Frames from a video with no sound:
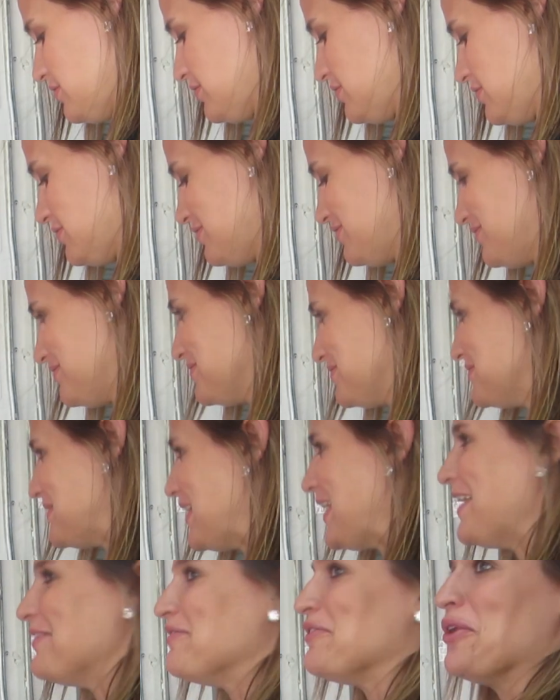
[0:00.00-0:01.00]
Where are you going?
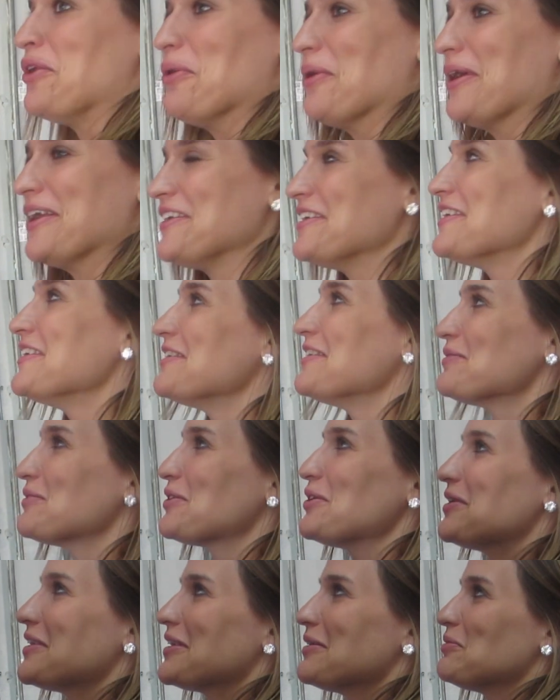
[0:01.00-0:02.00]
I have no idea.
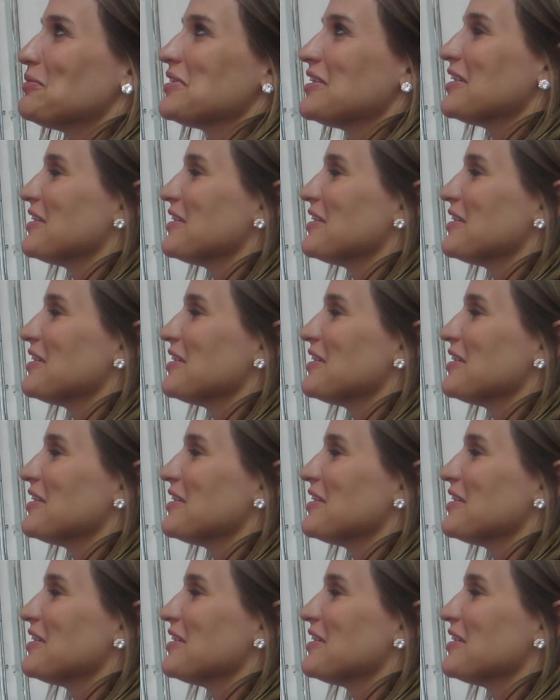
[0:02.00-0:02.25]
I